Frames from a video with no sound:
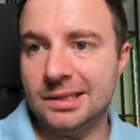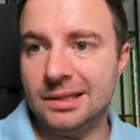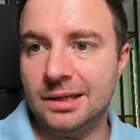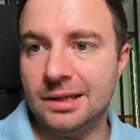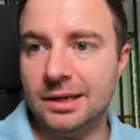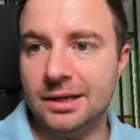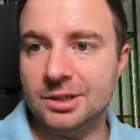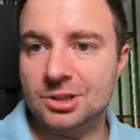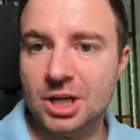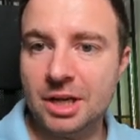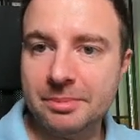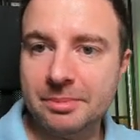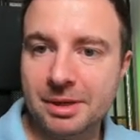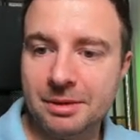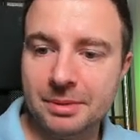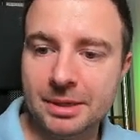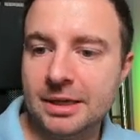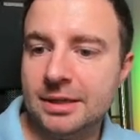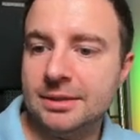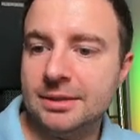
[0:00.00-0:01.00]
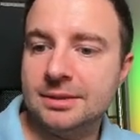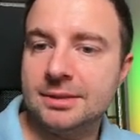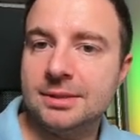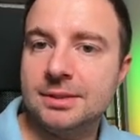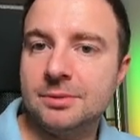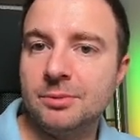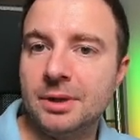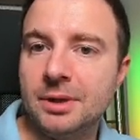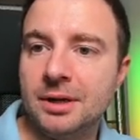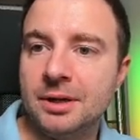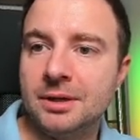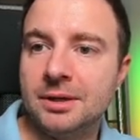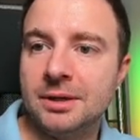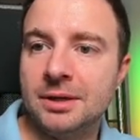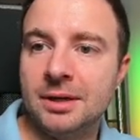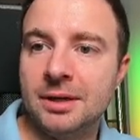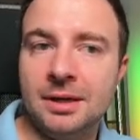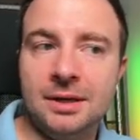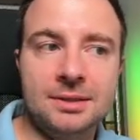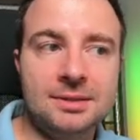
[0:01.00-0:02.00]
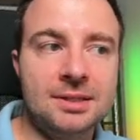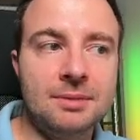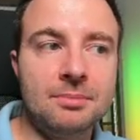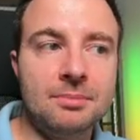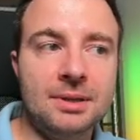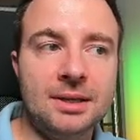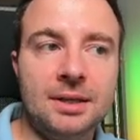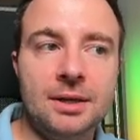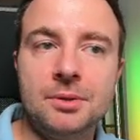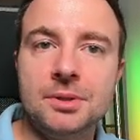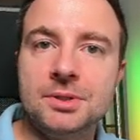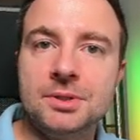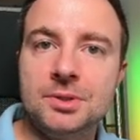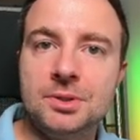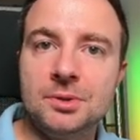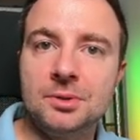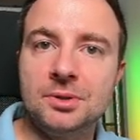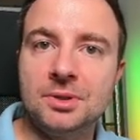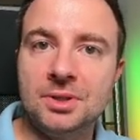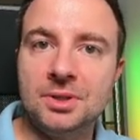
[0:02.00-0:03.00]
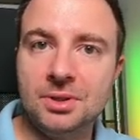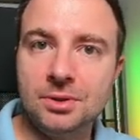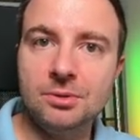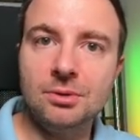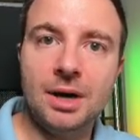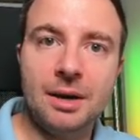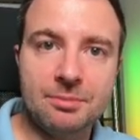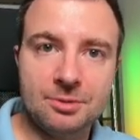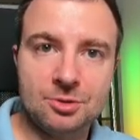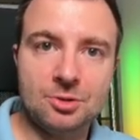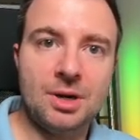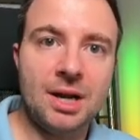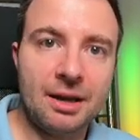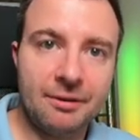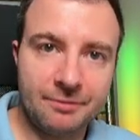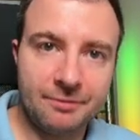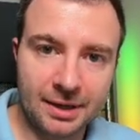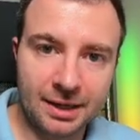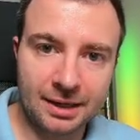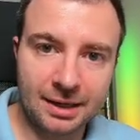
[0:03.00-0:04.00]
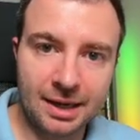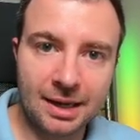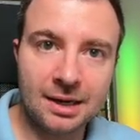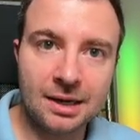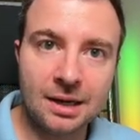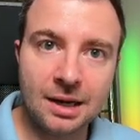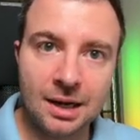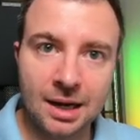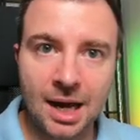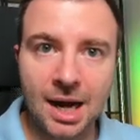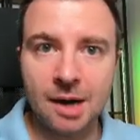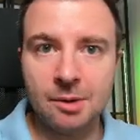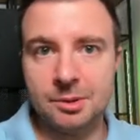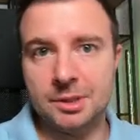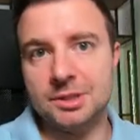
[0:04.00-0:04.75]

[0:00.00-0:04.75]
Uh, shaping means we're uh, simply going to queue up traffic and allow